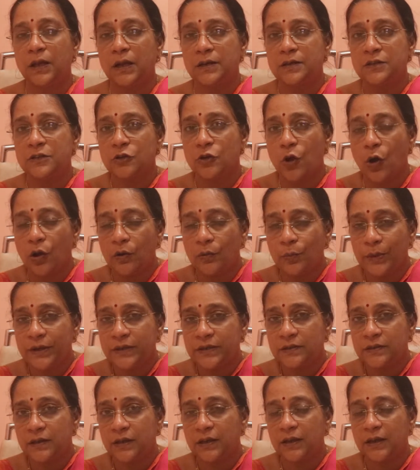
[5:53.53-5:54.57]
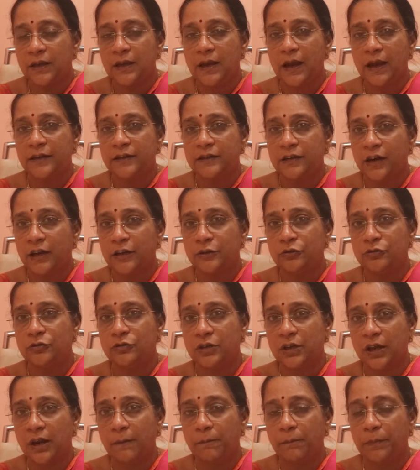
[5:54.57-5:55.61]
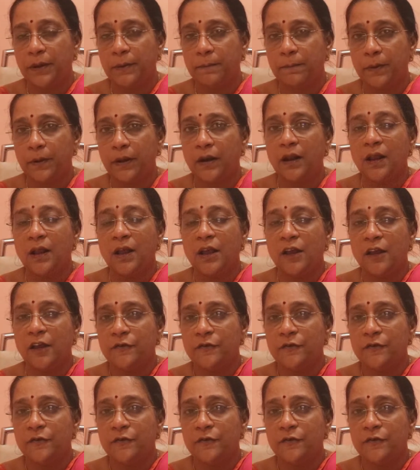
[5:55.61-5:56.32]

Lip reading: That is always the key I try to tell people.